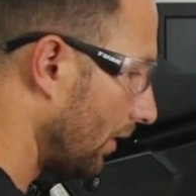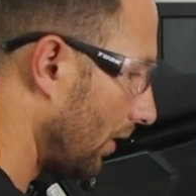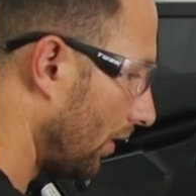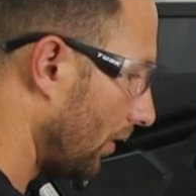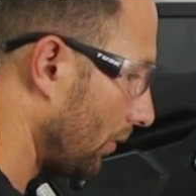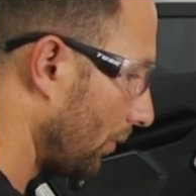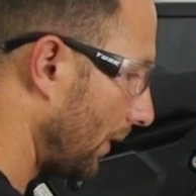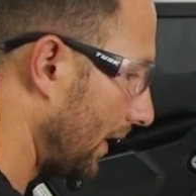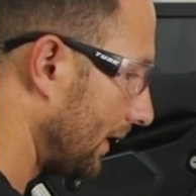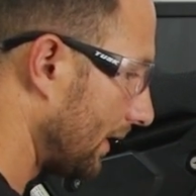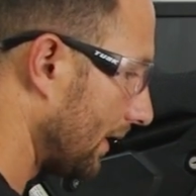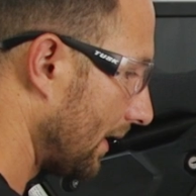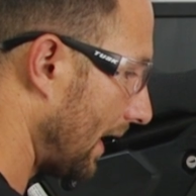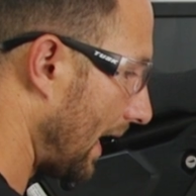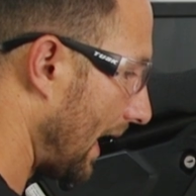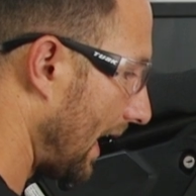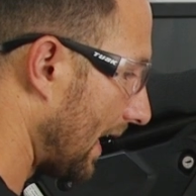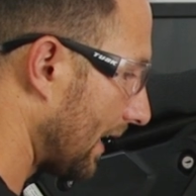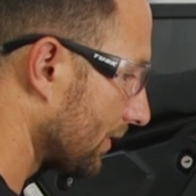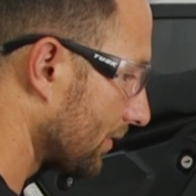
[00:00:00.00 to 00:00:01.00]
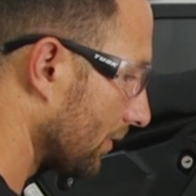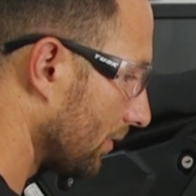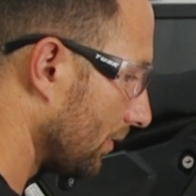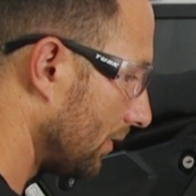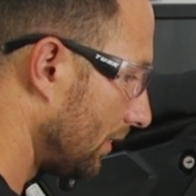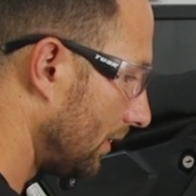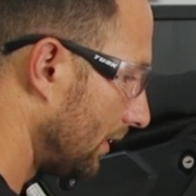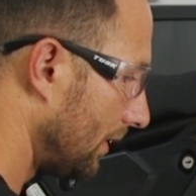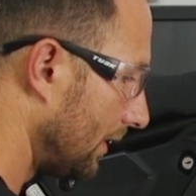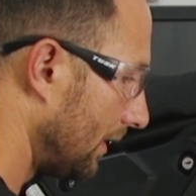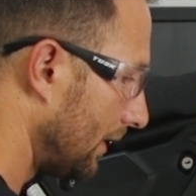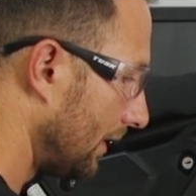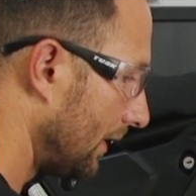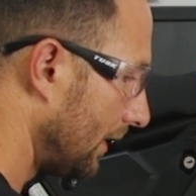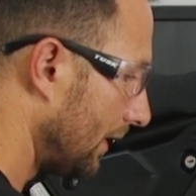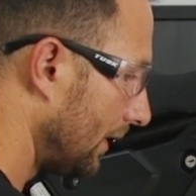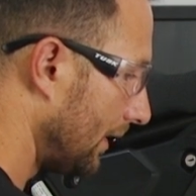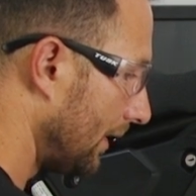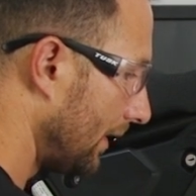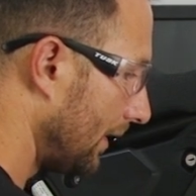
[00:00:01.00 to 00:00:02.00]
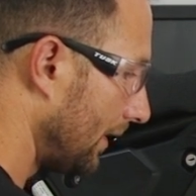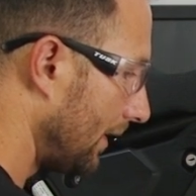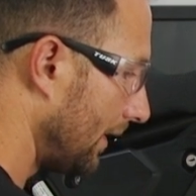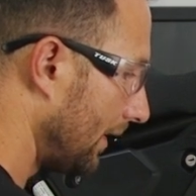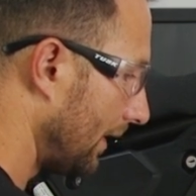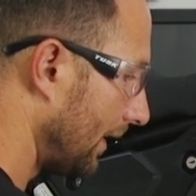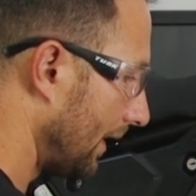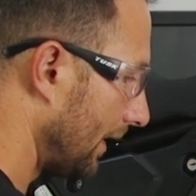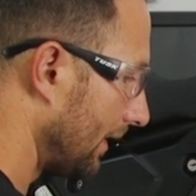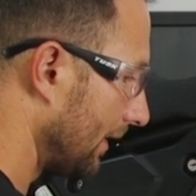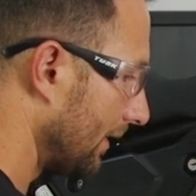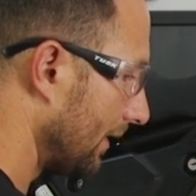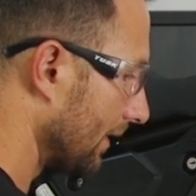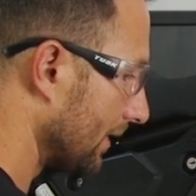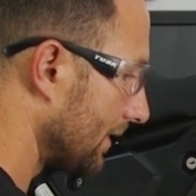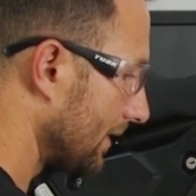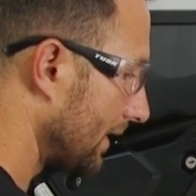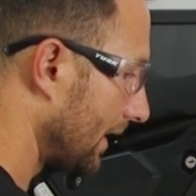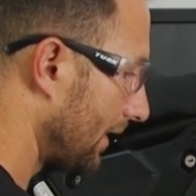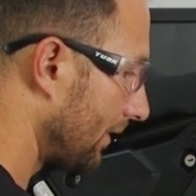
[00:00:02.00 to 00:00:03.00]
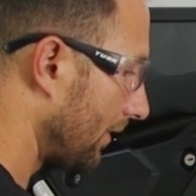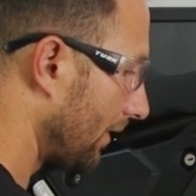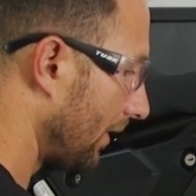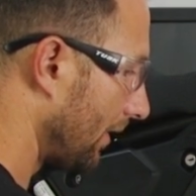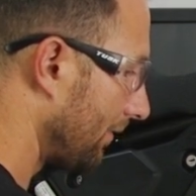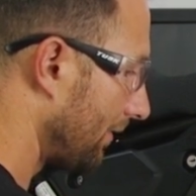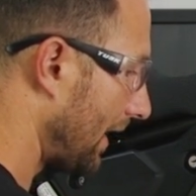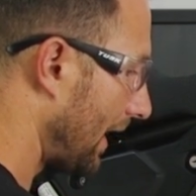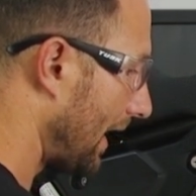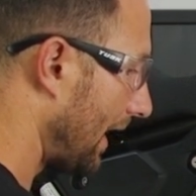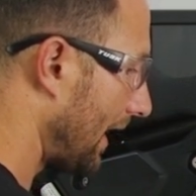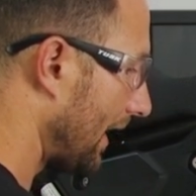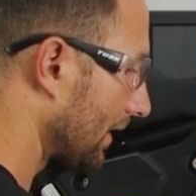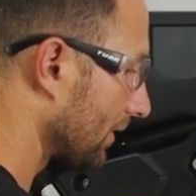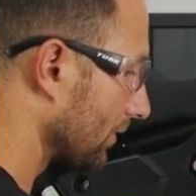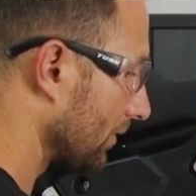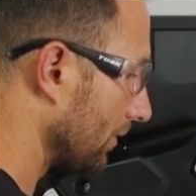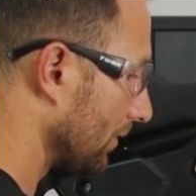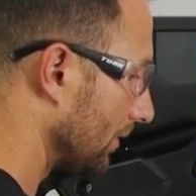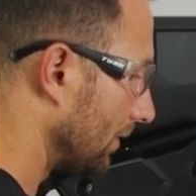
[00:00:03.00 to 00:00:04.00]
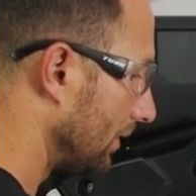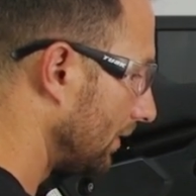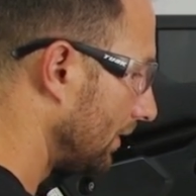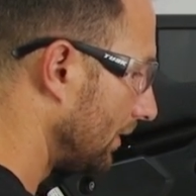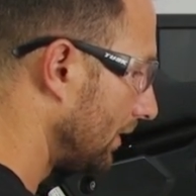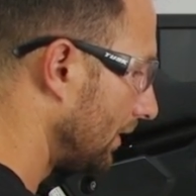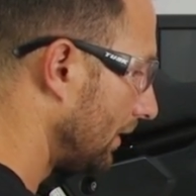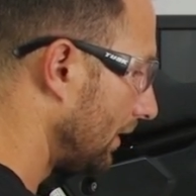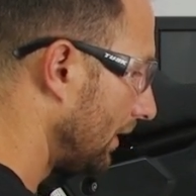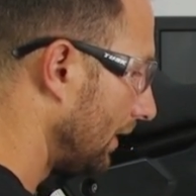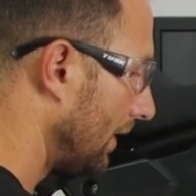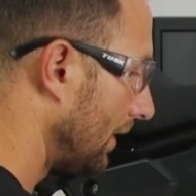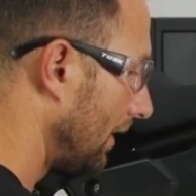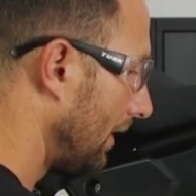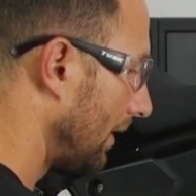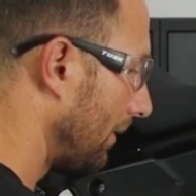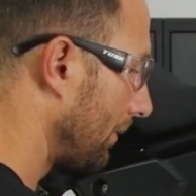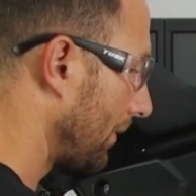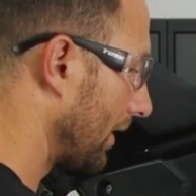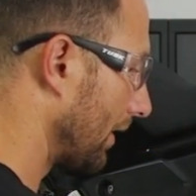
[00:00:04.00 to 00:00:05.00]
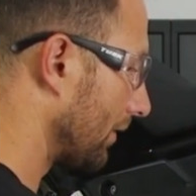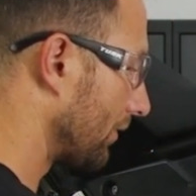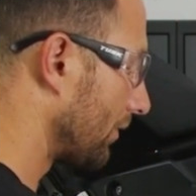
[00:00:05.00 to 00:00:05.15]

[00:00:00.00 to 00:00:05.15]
all the way to the axle. And in the center of that axle, I'm gonna